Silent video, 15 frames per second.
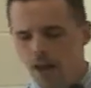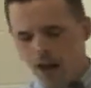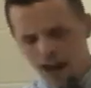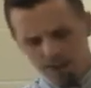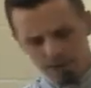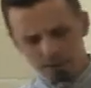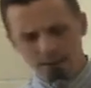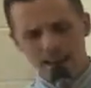
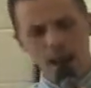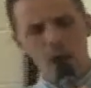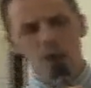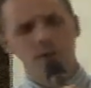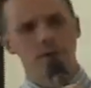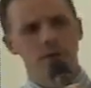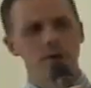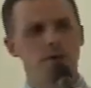I sit down,
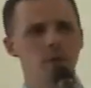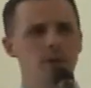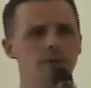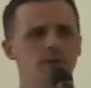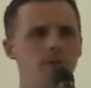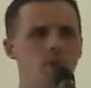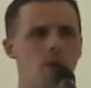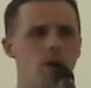I start doing
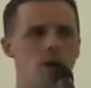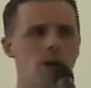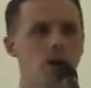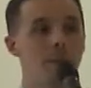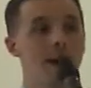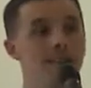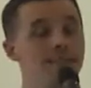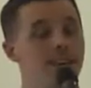some work.
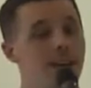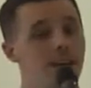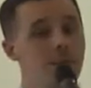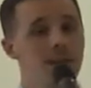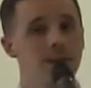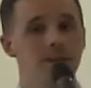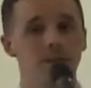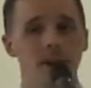About 10
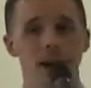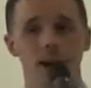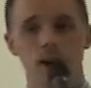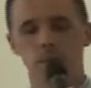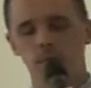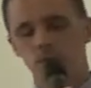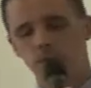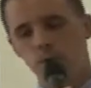minutes later,
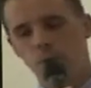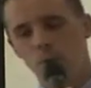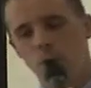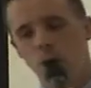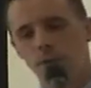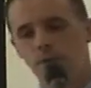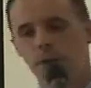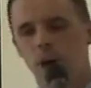the student
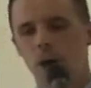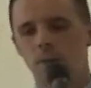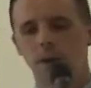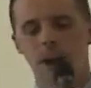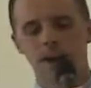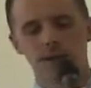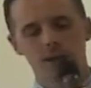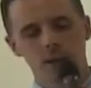walks up,
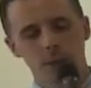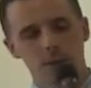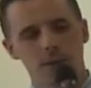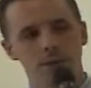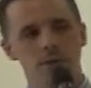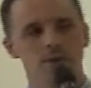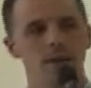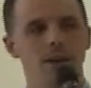kind of
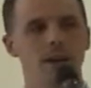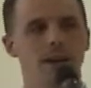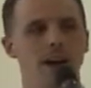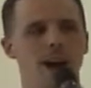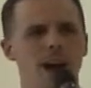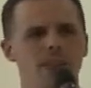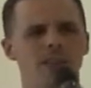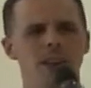
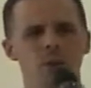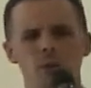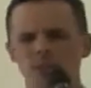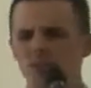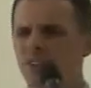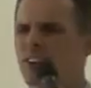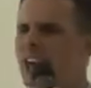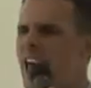sheepish. I think, well,
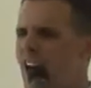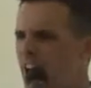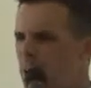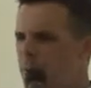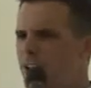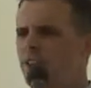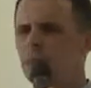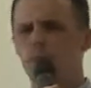this
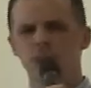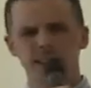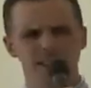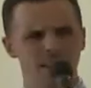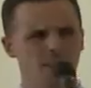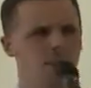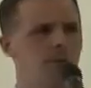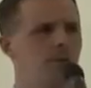anatomy, it's pretty
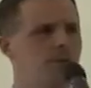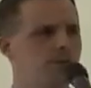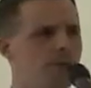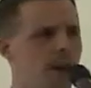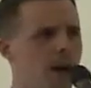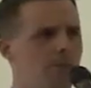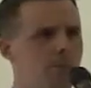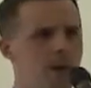difficult
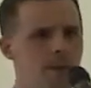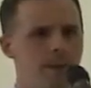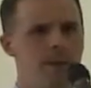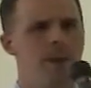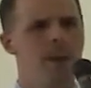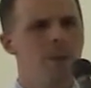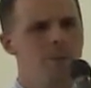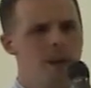stuff. Maybe
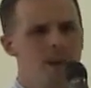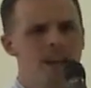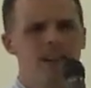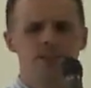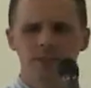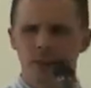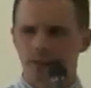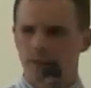he
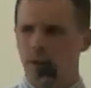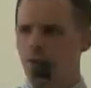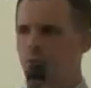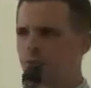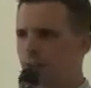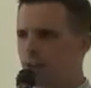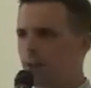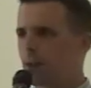just doesn't
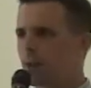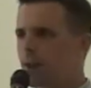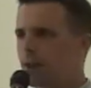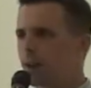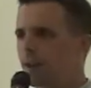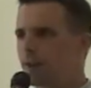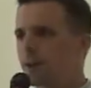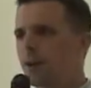understand
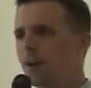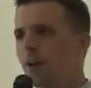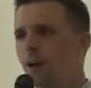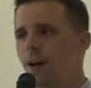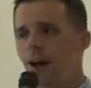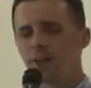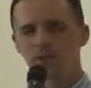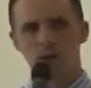reading.
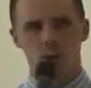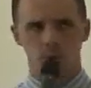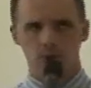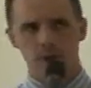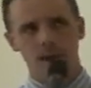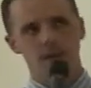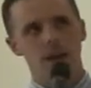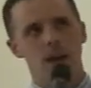I say, I won't
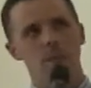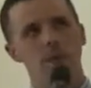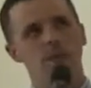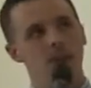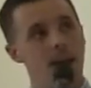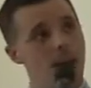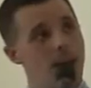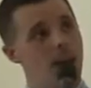say his name. I
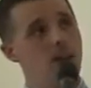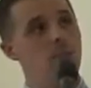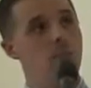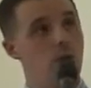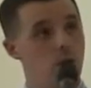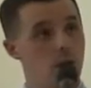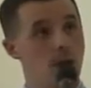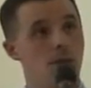say,
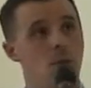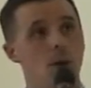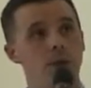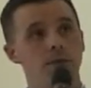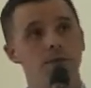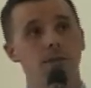"Hey, do you have a question?"